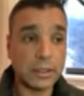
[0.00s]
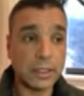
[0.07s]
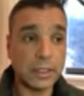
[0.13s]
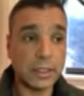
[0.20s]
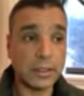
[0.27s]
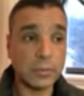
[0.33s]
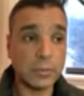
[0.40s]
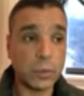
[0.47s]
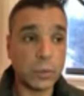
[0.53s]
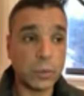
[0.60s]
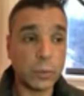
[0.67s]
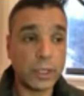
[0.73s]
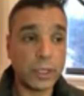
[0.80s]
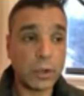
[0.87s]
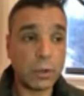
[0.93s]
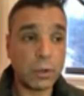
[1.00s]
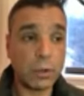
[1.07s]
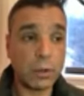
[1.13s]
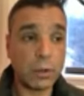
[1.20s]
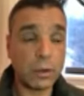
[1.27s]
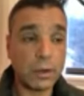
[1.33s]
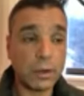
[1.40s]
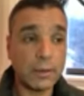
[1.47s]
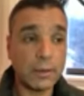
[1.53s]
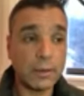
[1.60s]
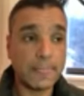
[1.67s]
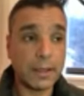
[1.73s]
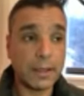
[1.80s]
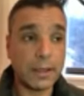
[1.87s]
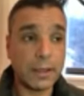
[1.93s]
in what we call
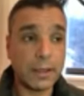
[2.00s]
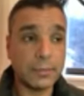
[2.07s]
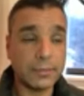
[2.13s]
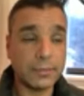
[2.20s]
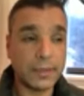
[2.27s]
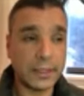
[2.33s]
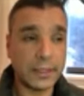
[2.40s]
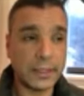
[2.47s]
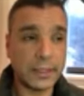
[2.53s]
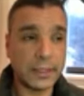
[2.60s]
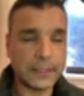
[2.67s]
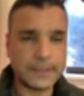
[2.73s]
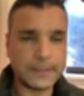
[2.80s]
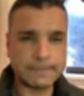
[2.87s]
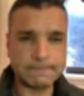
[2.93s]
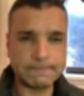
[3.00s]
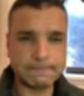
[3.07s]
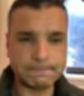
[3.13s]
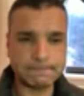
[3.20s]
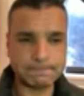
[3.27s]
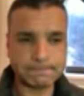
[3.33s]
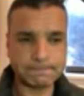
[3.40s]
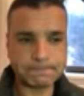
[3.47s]
um, the um,